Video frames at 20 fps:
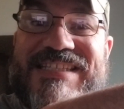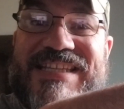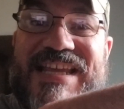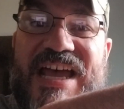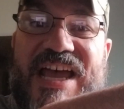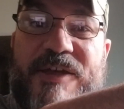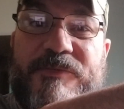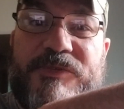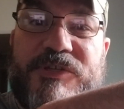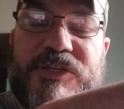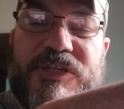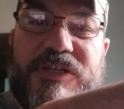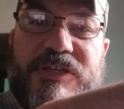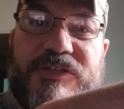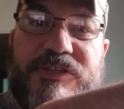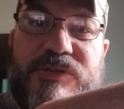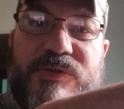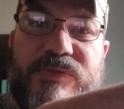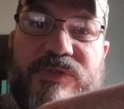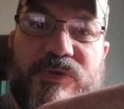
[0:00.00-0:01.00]
time to
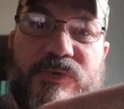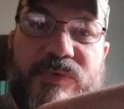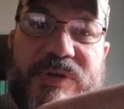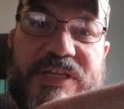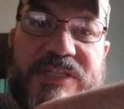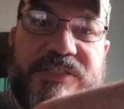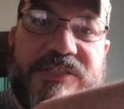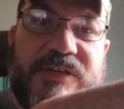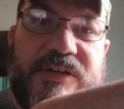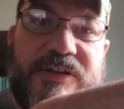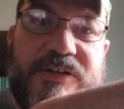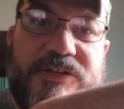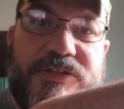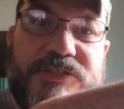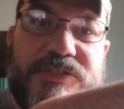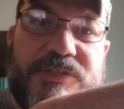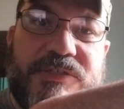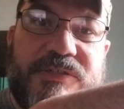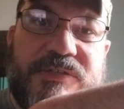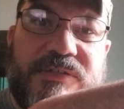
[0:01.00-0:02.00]
do the
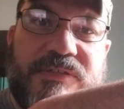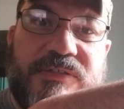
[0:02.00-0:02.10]
research,